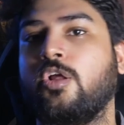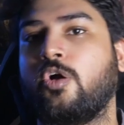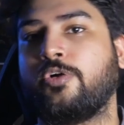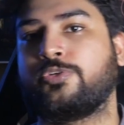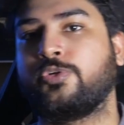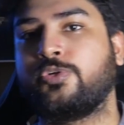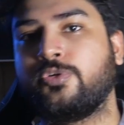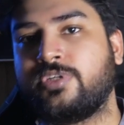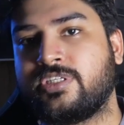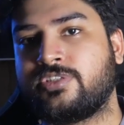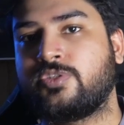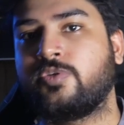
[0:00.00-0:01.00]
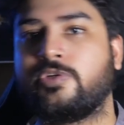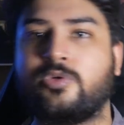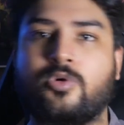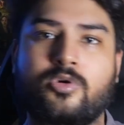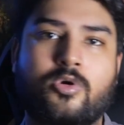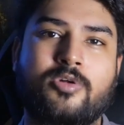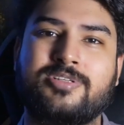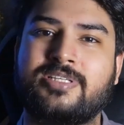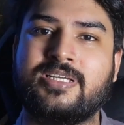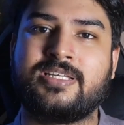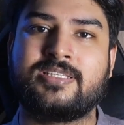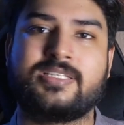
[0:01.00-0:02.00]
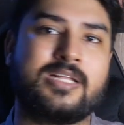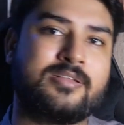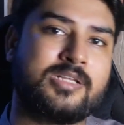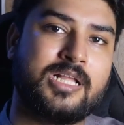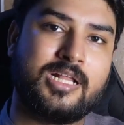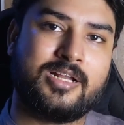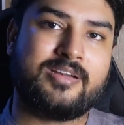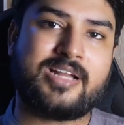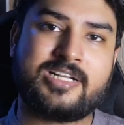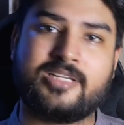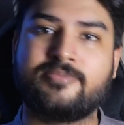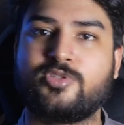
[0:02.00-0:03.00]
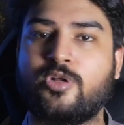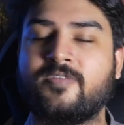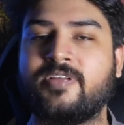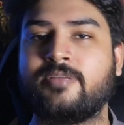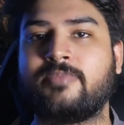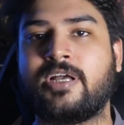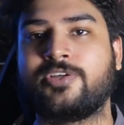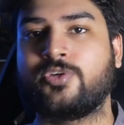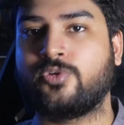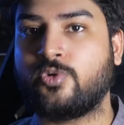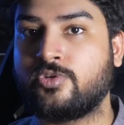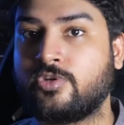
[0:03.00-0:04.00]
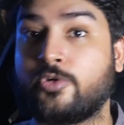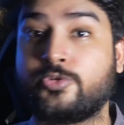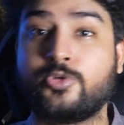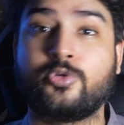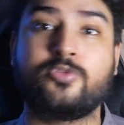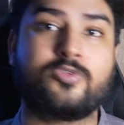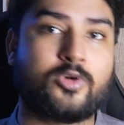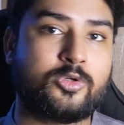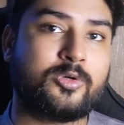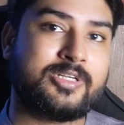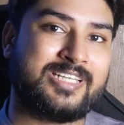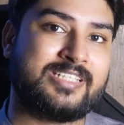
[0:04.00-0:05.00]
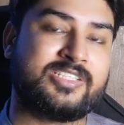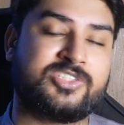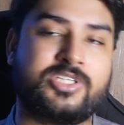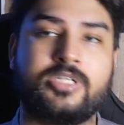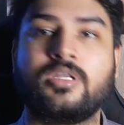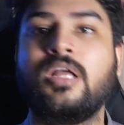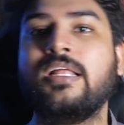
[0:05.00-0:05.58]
Or should you just do, you know, contests and random solving by your own, or should you follow a DSA sheet?